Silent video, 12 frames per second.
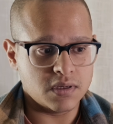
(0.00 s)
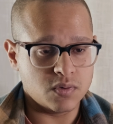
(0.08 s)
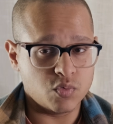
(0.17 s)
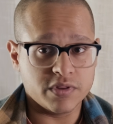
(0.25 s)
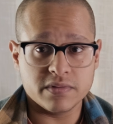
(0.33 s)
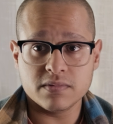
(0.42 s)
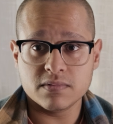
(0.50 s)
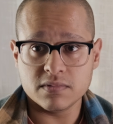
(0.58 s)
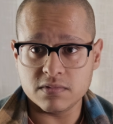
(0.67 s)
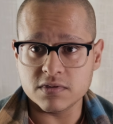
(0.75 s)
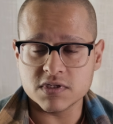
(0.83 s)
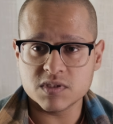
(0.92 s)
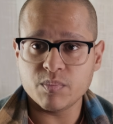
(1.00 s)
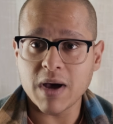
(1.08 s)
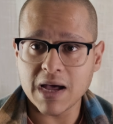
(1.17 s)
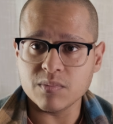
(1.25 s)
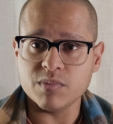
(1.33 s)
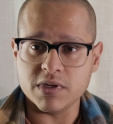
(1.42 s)
with the
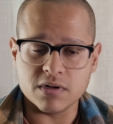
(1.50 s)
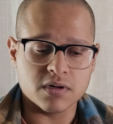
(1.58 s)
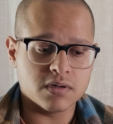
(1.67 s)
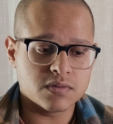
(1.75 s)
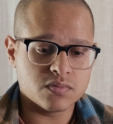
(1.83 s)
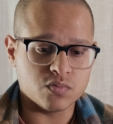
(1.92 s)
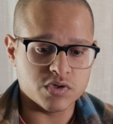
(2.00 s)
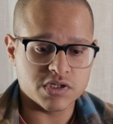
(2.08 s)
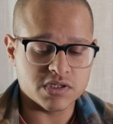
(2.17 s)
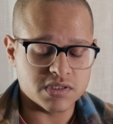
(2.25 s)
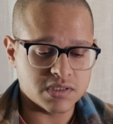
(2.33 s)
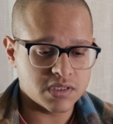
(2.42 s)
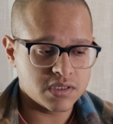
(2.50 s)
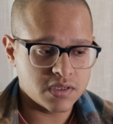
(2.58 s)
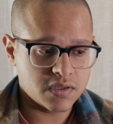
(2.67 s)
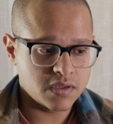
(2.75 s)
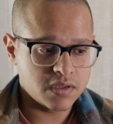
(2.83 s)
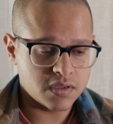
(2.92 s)
spot meter, which is
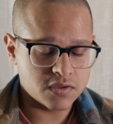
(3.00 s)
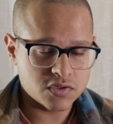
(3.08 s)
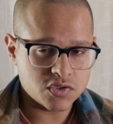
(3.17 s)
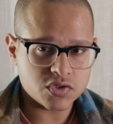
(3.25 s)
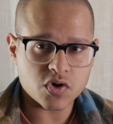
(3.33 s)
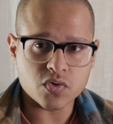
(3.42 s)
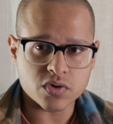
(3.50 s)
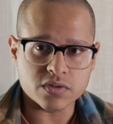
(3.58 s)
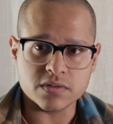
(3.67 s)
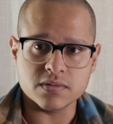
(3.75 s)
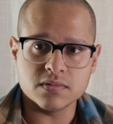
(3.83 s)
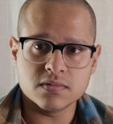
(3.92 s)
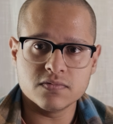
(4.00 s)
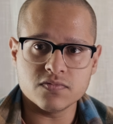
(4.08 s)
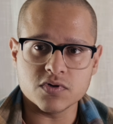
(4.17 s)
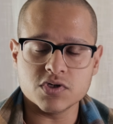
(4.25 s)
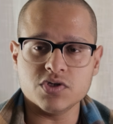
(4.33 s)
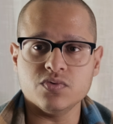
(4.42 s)
so good
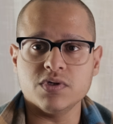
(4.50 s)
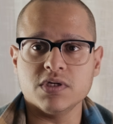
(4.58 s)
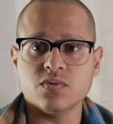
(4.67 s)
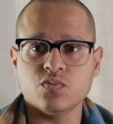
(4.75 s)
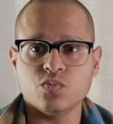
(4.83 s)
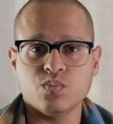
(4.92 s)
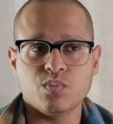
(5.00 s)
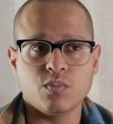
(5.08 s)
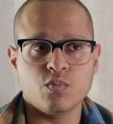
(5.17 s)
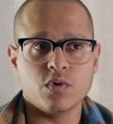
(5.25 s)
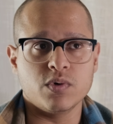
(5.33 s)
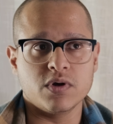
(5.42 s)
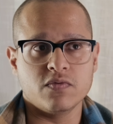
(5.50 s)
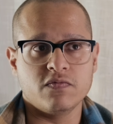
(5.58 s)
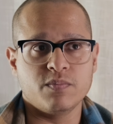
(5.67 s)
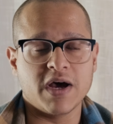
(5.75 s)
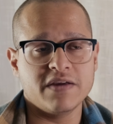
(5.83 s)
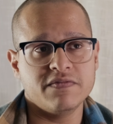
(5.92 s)
for shooting one of
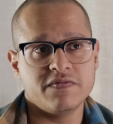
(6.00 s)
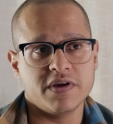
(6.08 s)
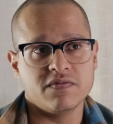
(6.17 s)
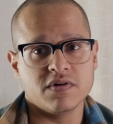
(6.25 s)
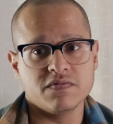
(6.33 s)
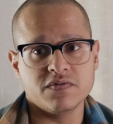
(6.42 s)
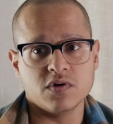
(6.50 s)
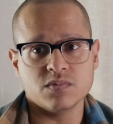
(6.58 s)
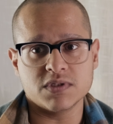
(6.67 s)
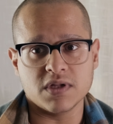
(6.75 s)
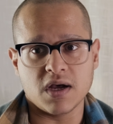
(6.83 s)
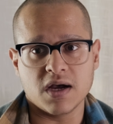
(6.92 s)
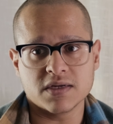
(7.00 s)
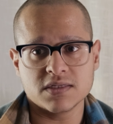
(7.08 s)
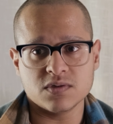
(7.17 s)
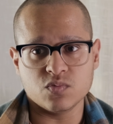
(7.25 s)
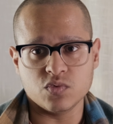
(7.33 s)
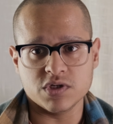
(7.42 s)
my favorite film
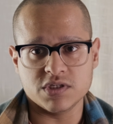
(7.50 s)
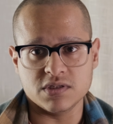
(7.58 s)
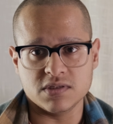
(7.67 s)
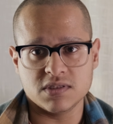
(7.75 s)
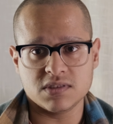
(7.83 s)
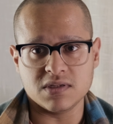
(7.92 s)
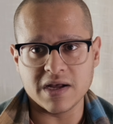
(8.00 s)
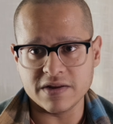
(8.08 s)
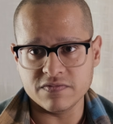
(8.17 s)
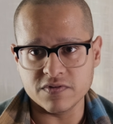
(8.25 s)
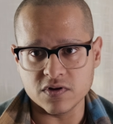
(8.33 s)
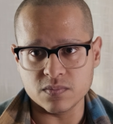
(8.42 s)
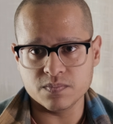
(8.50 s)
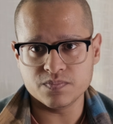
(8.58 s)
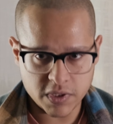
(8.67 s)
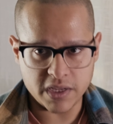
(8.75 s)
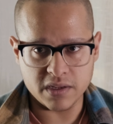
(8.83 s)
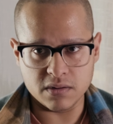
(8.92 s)
stocks, which is slide film.
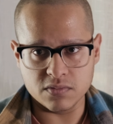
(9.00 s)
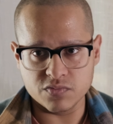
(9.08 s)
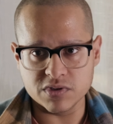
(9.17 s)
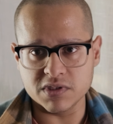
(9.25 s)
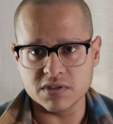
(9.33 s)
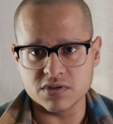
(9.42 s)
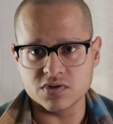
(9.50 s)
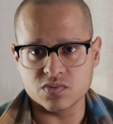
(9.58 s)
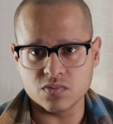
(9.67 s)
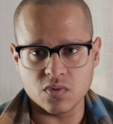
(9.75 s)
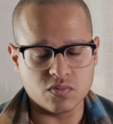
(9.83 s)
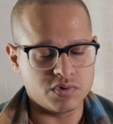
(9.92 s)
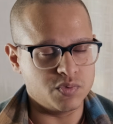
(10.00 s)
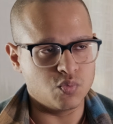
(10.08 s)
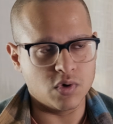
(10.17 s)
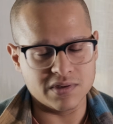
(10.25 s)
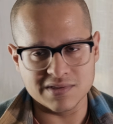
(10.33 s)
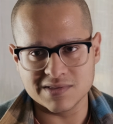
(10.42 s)
And really there's only
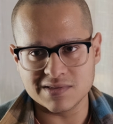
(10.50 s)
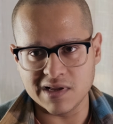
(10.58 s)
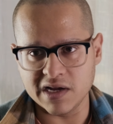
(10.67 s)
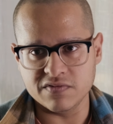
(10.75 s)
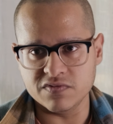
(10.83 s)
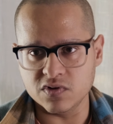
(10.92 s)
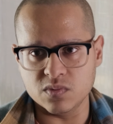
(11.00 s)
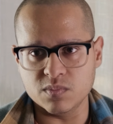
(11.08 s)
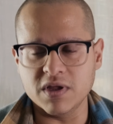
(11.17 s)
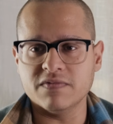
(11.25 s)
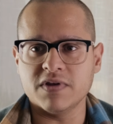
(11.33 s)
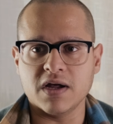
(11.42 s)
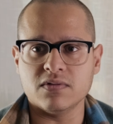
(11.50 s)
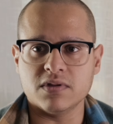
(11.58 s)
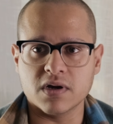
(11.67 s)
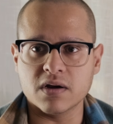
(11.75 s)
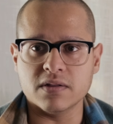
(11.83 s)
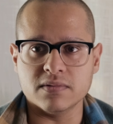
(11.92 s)
one slide film left out
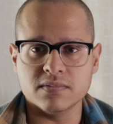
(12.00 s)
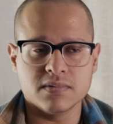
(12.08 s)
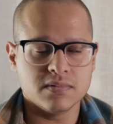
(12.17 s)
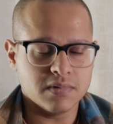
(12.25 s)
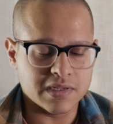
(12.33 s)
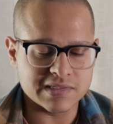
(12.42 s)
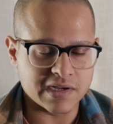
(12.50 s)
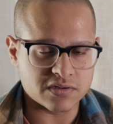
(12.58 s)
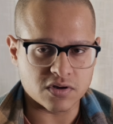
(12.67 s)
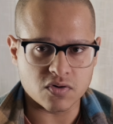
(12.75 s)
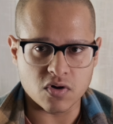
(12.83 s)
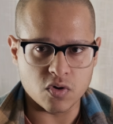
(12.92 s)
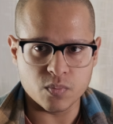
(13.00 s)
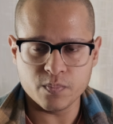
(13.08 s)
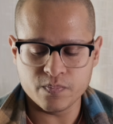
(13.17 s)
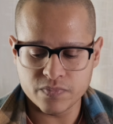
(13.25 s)
there, and that's Ektachrome.